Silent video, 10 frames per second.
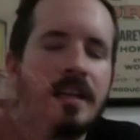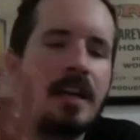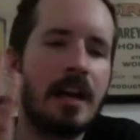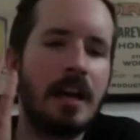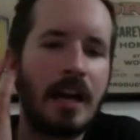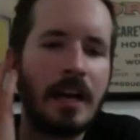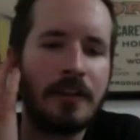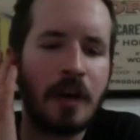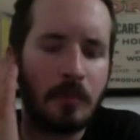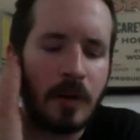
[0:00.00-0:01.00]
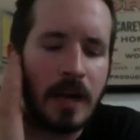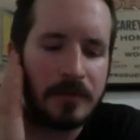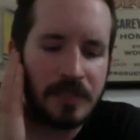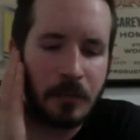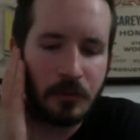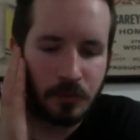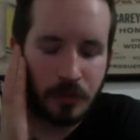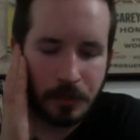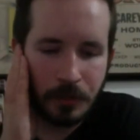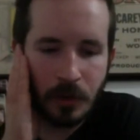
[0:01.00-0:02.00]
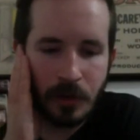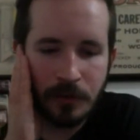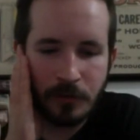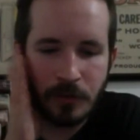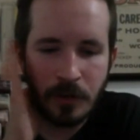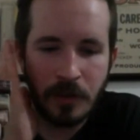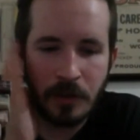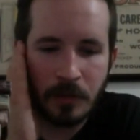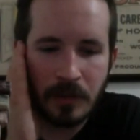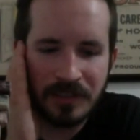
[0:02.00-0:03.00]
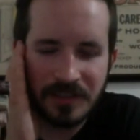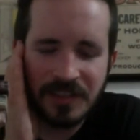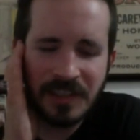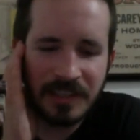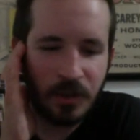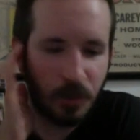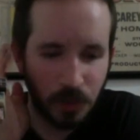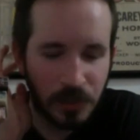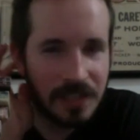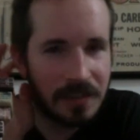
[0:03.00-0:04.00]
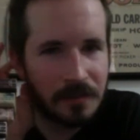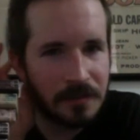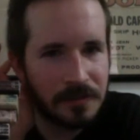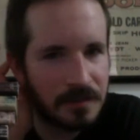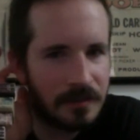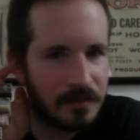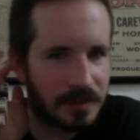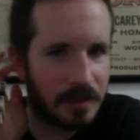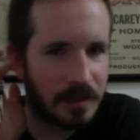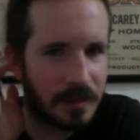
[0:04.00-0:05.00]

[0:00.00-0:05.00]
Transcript: Yeah, I thought perhaps that was what they were going for. I thought perhaps, is this like the early years? Is that what?